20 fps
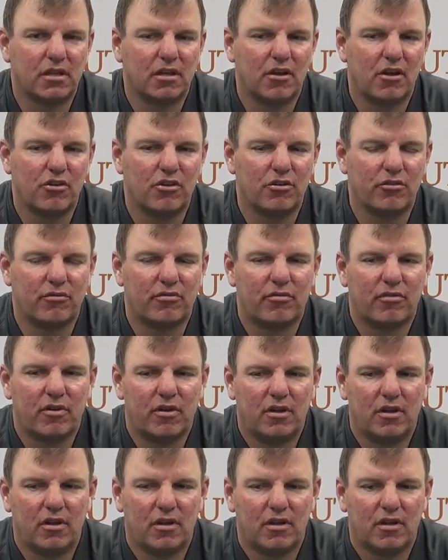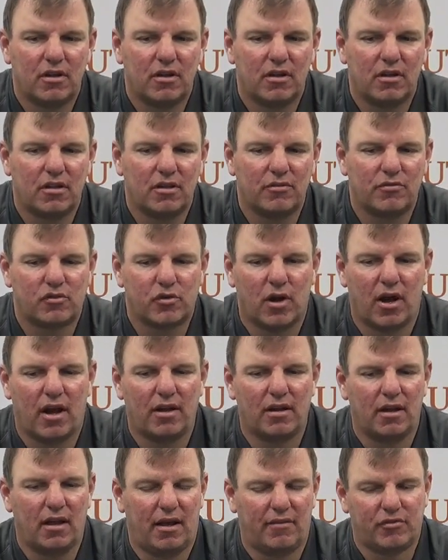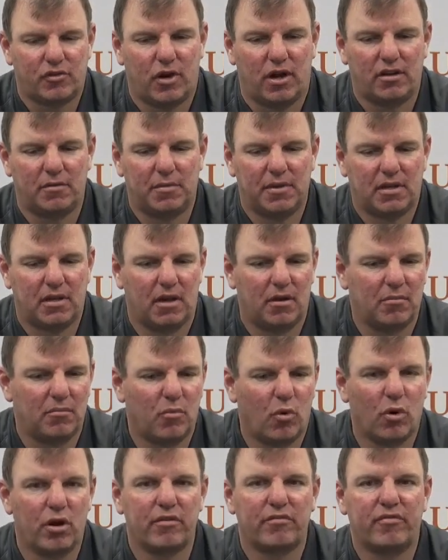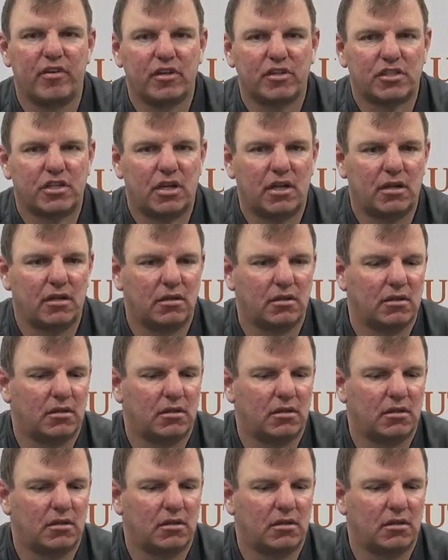you know, I've tried to become more efficient